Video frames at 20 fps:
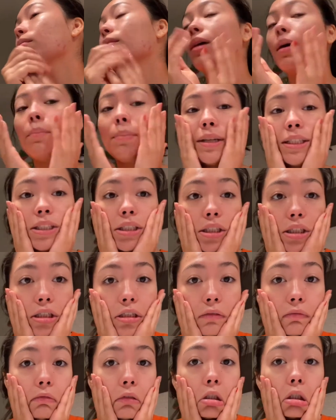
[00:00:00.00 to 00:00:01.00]
my
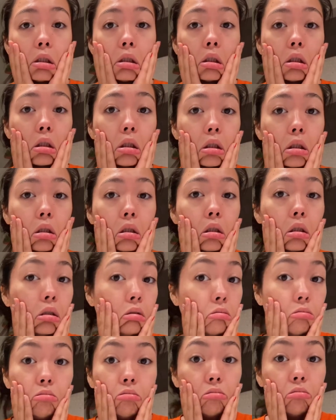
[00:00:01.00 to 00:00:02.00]
skin feels
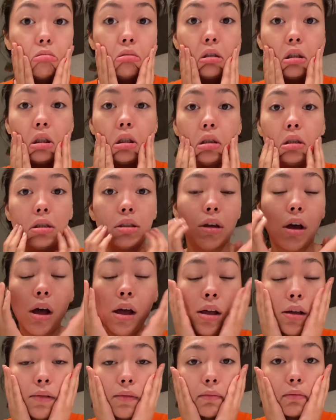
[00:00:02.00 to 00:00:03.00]

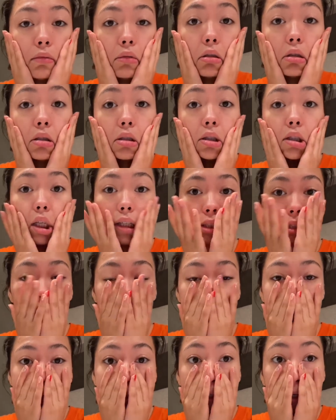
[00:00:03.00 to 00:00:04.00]
soft, looks like some
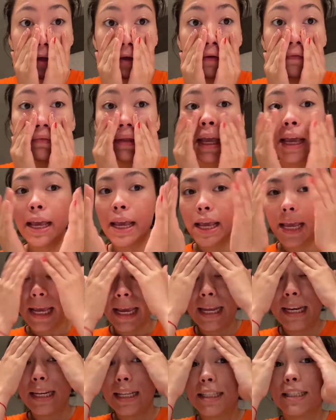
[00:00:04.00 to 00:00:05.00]
soft,
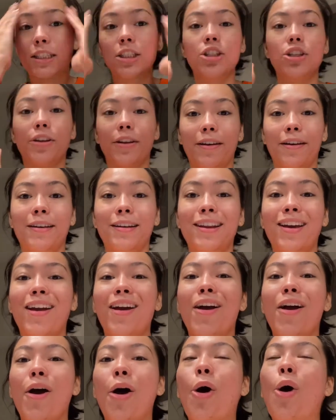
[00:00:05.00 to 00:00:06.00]
and it's not
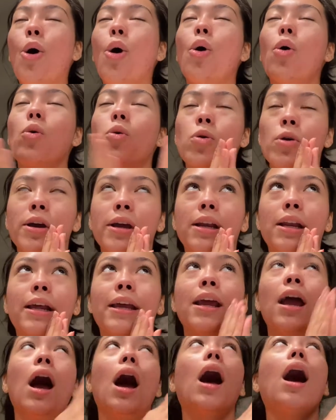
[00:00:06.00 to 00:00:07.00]

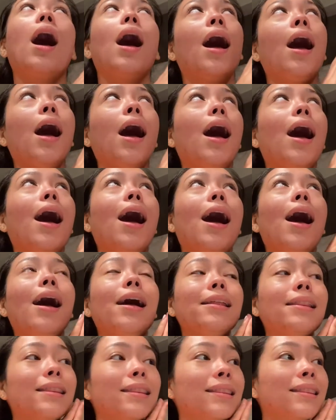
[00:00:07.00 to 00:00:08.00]
oily.
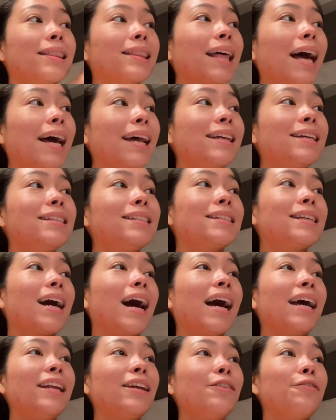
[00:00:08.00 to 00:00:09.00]
That is
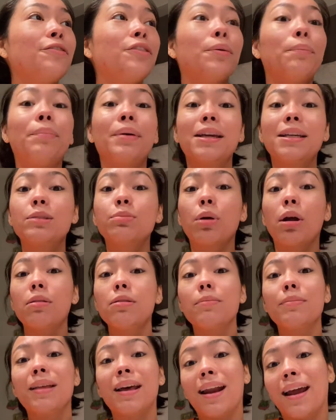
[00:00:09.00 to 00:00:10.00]
kind of the biggest
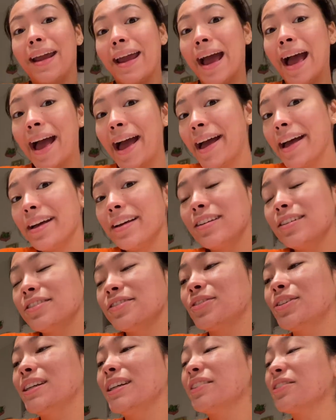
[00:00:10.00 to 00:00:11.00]
problem that I have
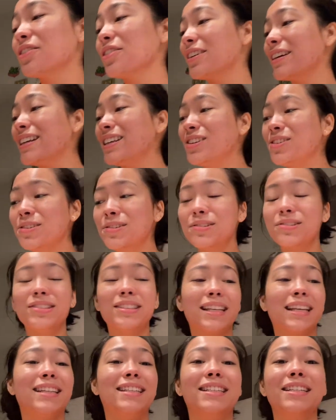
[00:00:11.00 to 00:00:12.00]
whenever I use
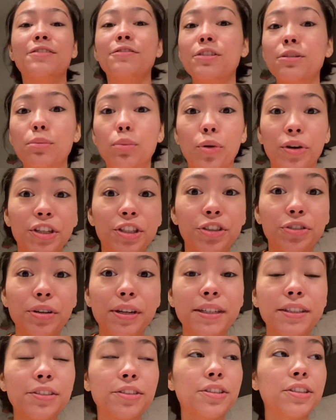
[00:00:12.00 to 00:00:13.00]
like different
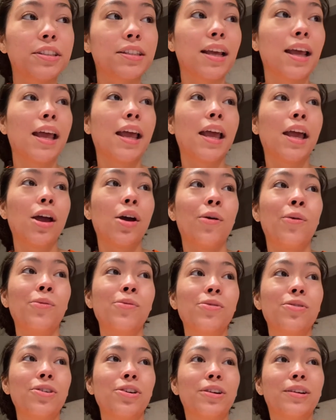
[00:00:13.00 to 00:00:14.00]
moisturizers
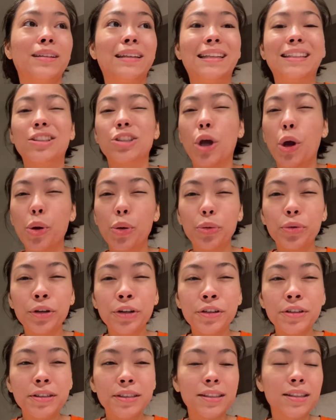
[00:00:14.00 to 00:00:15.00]
or like
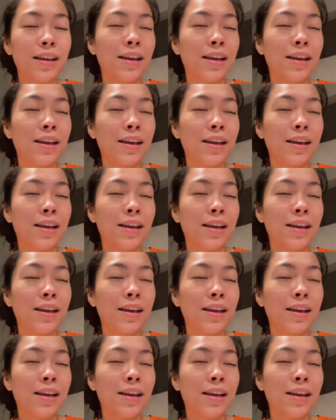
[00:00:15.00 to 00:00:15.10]
toners.